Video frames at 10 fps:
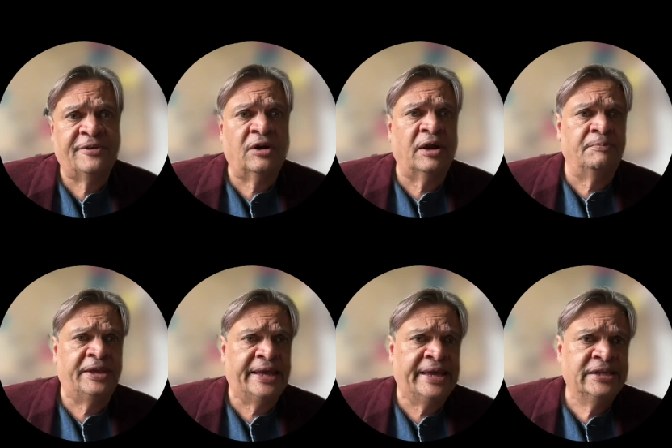for
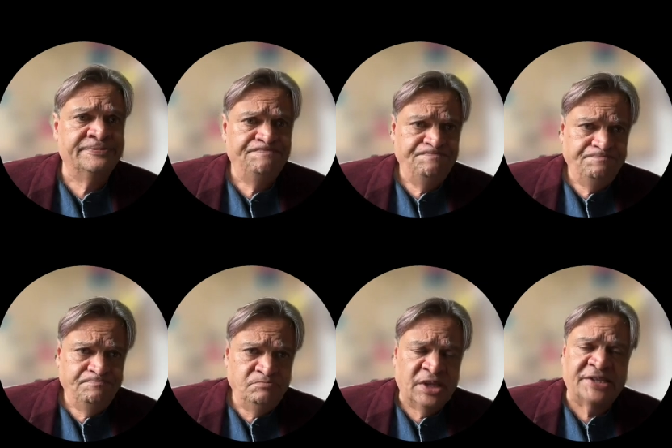RPA,
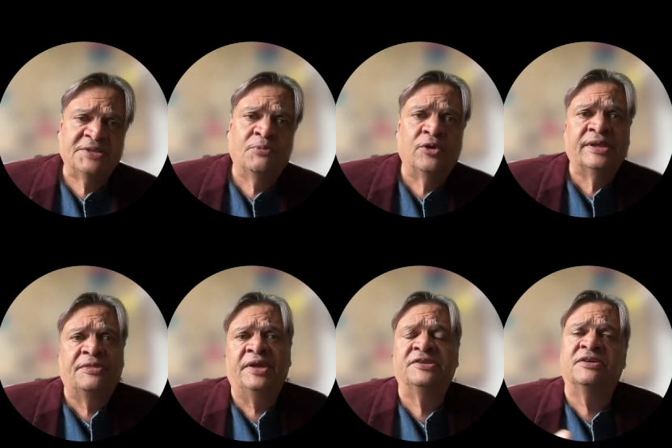it's important, I
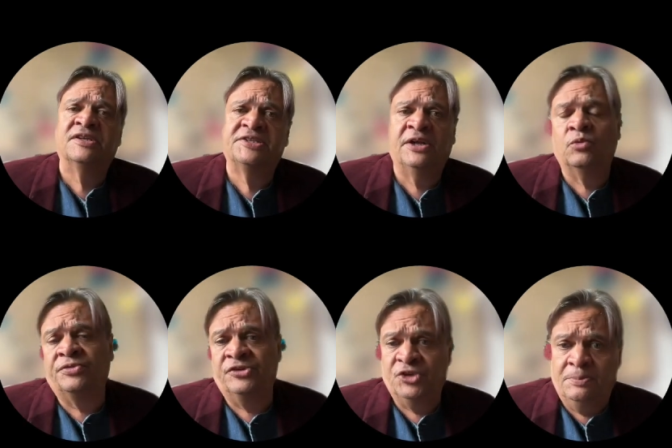think, to consult
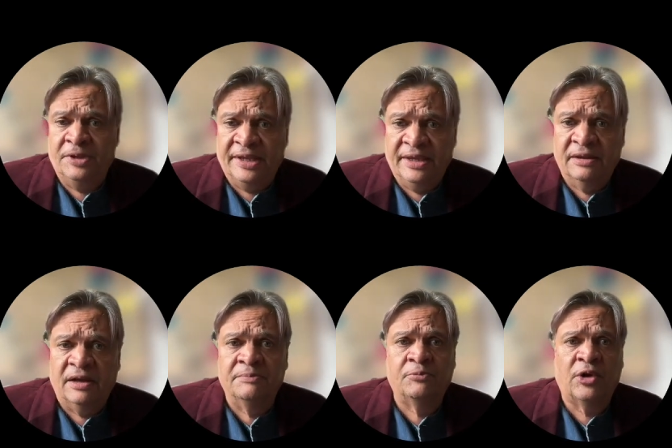with the GPD
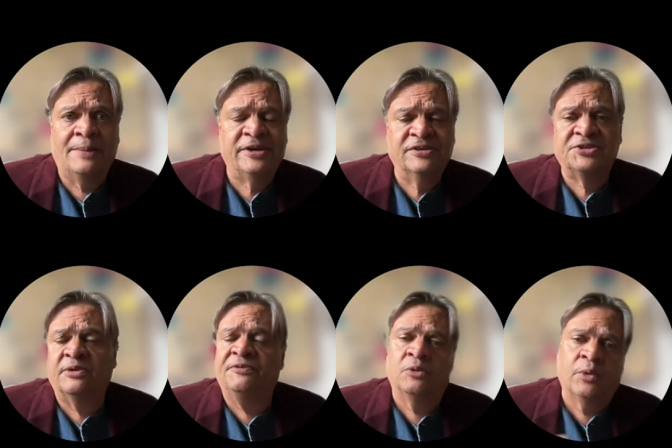on parameters.
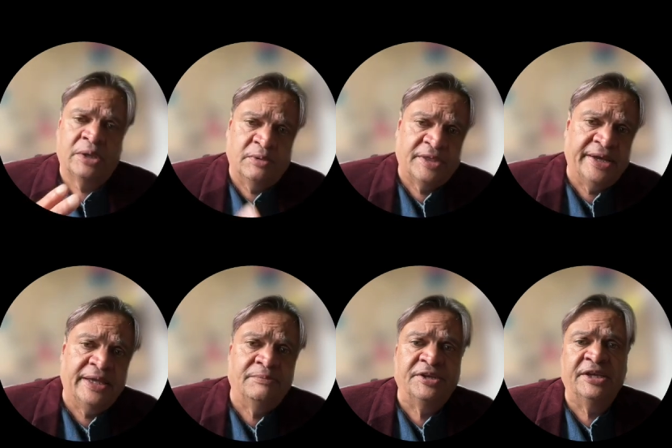So if you're working with
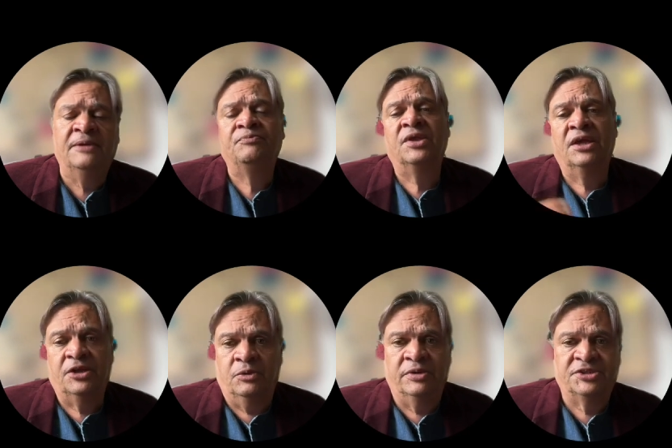IMD,
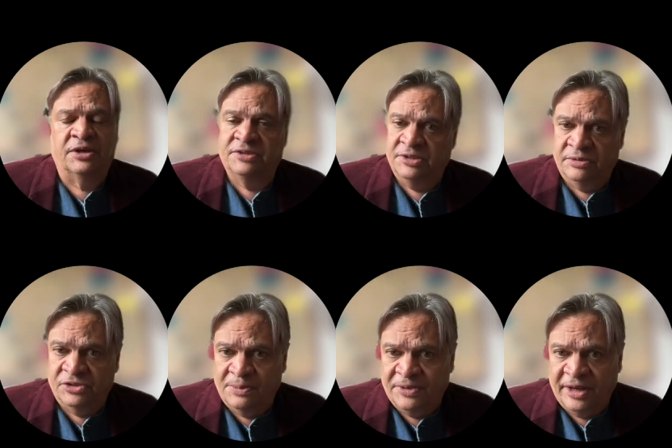you would talk to the
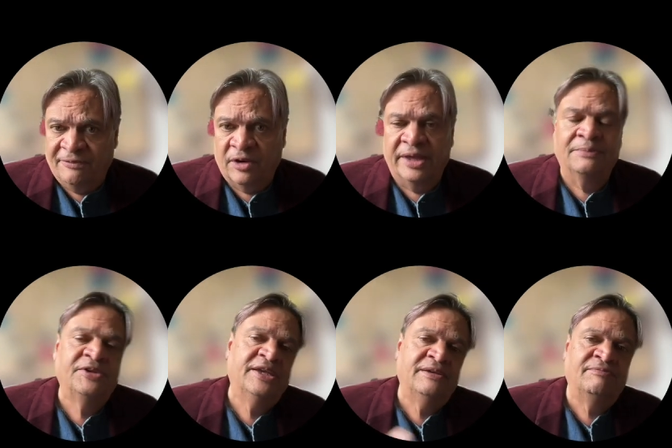GPD for
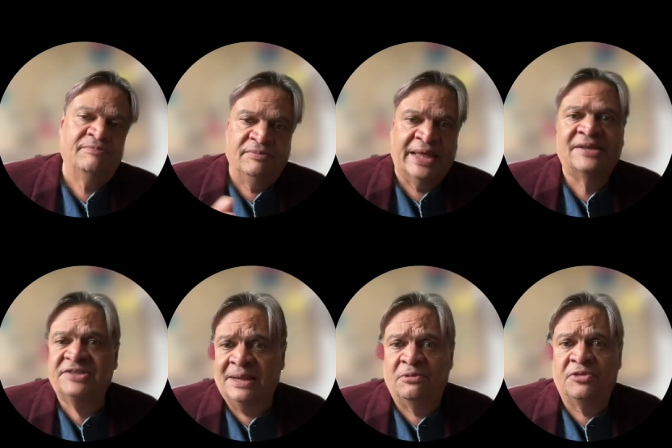IMD, that
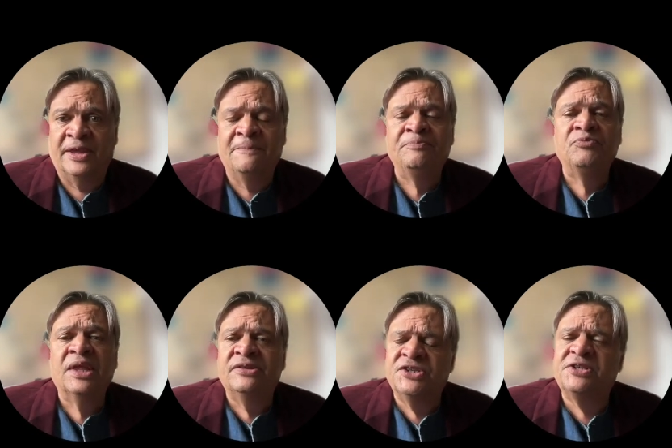type of thing,
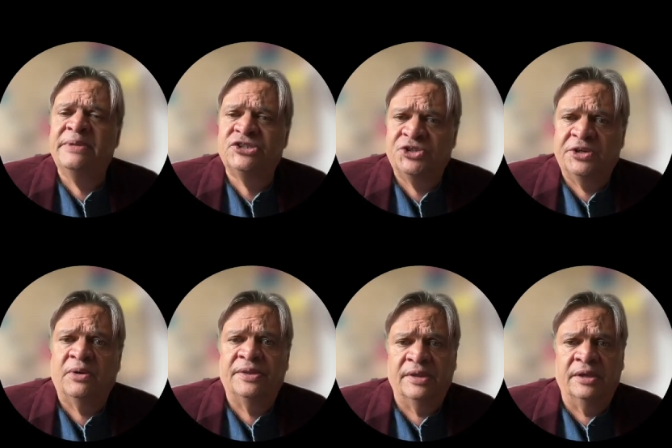just to make sure
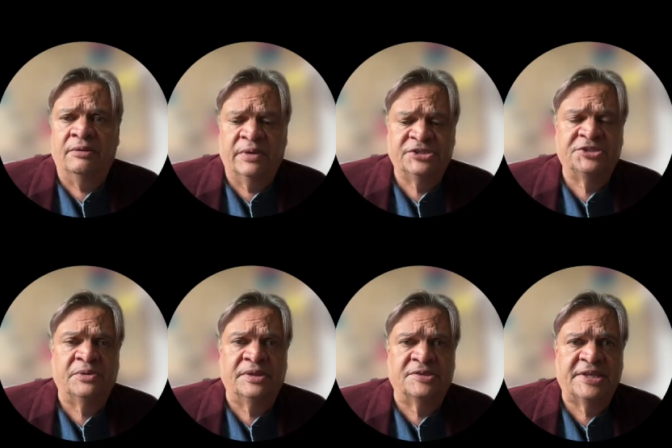you're
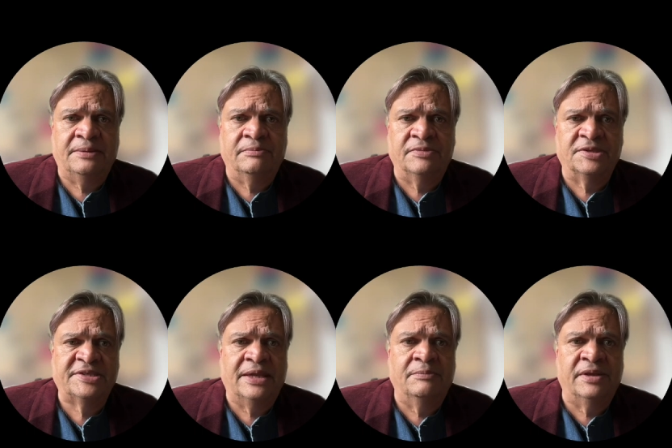registering the
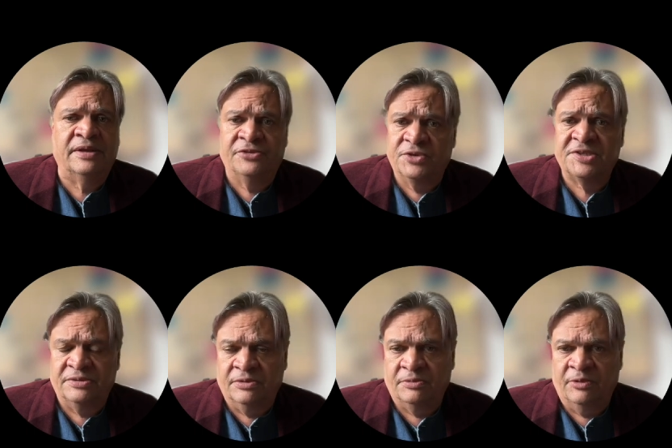same interests
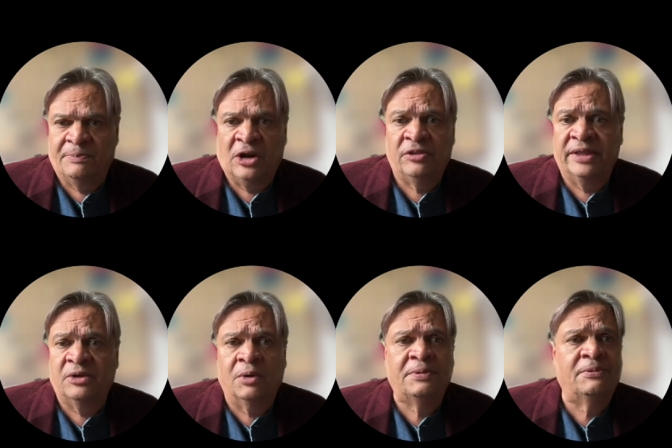and you're
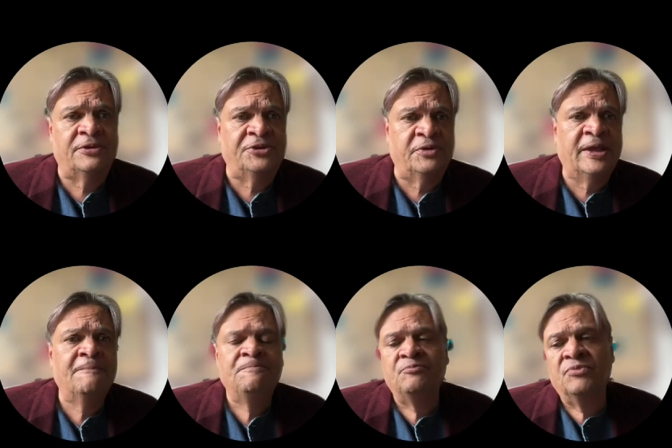paralleling what people are doing.